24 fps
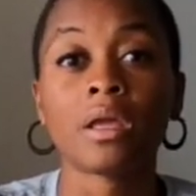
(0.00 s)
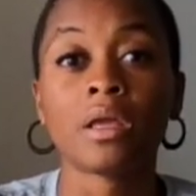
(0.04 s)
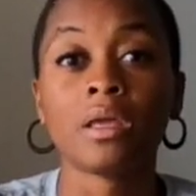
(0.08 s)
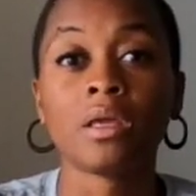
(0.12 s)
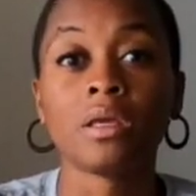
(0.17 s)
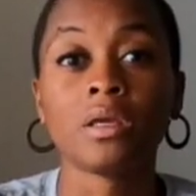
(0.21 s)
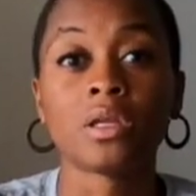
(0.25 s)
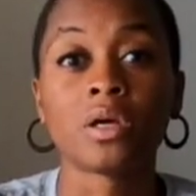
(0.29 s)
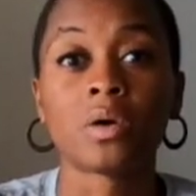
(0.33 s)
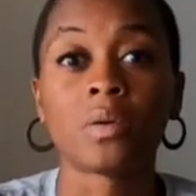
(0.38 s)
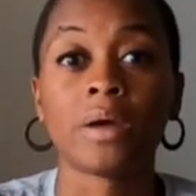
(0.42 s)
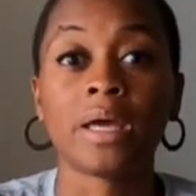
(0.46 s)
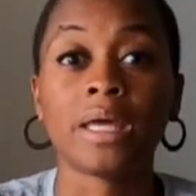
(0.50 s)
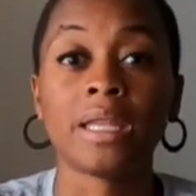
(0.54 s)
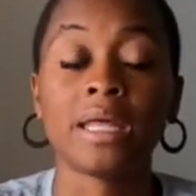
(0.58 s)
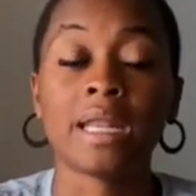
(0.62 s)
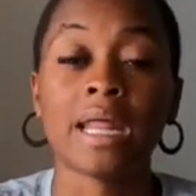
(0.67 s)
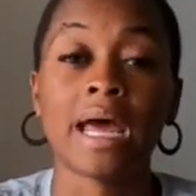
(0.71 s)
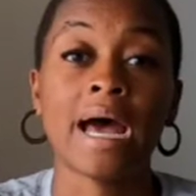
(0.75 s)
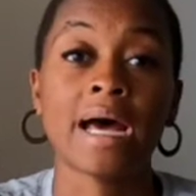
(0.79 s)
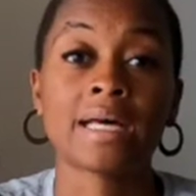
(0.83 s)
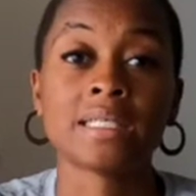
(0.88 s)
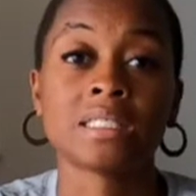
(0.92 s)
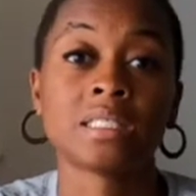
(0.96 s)
you know, and it
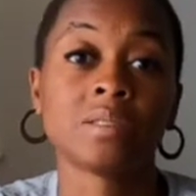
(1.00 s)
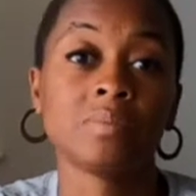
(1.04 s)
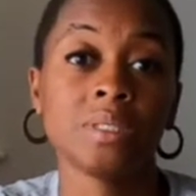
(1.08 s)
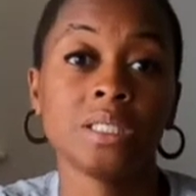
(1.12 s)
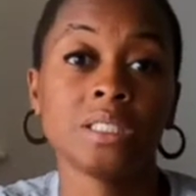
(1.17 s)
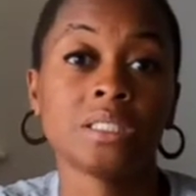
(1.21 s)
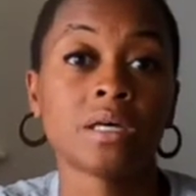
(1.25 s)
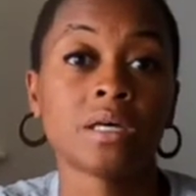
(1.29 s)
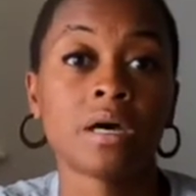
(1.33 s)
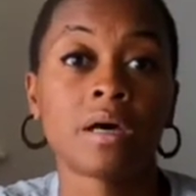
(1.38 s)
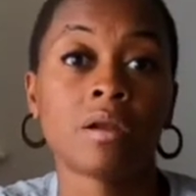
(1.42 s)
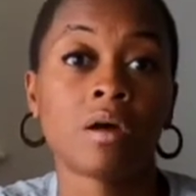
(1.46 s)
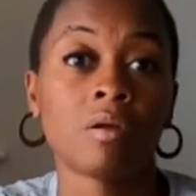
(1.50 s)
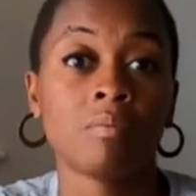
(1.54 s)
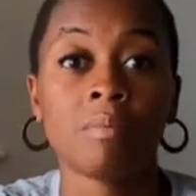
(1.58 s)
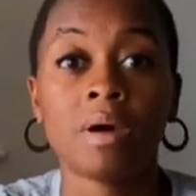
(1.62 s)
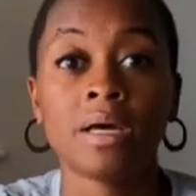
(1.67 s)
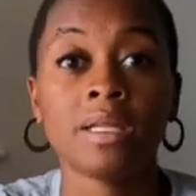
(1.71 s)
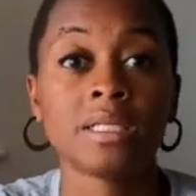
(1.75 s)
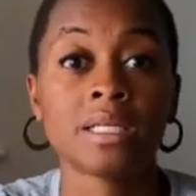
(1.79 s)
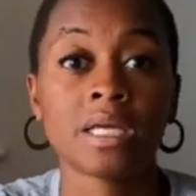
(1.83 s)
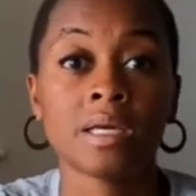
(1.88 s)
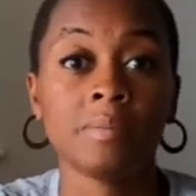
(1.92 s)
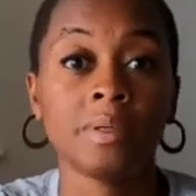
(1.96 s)
has to be done on
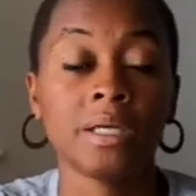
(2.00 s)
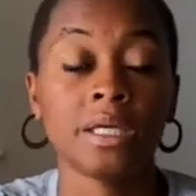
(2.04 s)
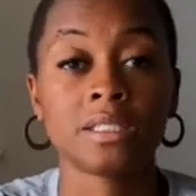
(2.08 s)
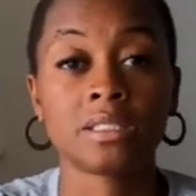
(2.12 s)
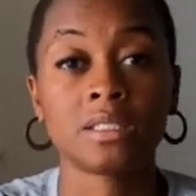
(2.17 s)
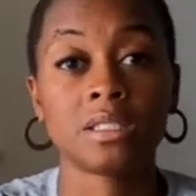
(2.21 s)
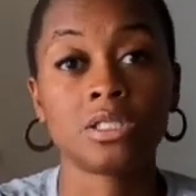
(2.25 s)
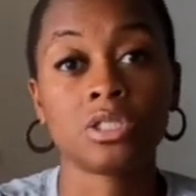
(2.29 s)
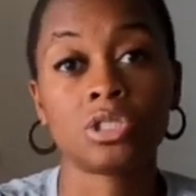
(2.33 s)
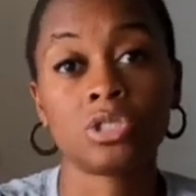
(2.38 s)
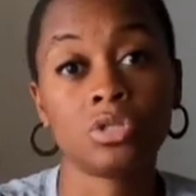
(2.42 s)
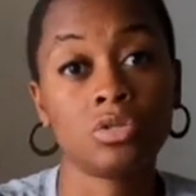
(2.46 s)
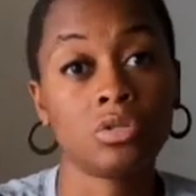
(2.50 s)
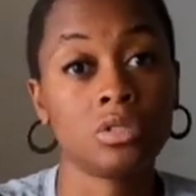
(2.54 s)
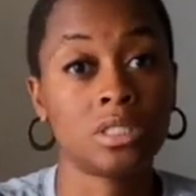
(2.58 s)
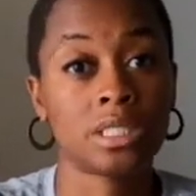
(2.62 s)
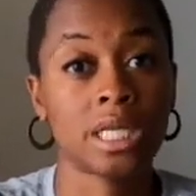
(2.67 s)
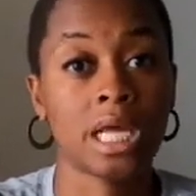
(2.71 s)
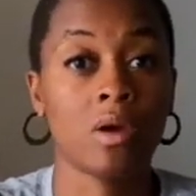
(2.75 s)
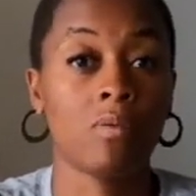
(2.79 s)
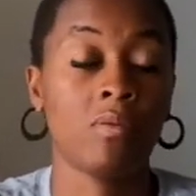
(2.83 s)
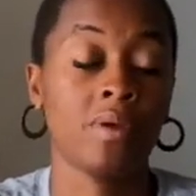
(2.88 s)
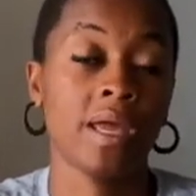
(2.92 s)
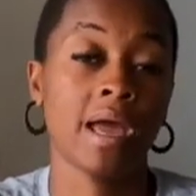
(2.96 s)
Monday, because then
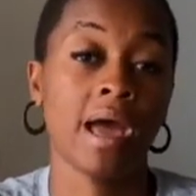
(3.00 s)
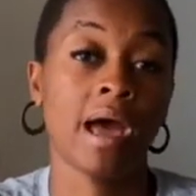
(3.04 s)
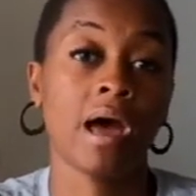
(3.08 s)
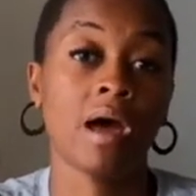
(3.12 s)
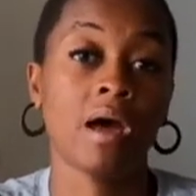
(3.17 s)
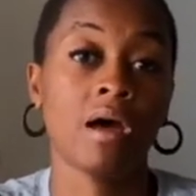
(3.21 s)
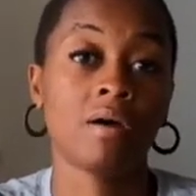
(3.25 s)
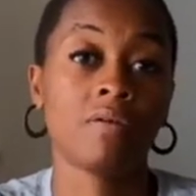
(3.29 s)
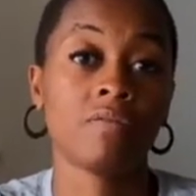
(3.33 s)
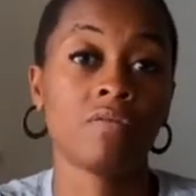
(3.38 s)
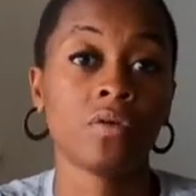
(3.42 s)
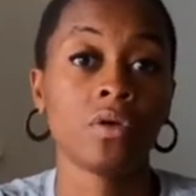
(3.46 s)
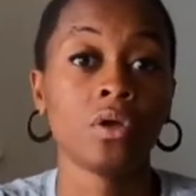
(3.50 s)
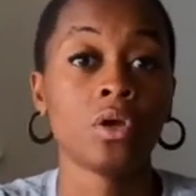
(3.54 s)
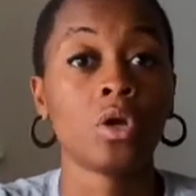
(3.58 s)
Tuesday we have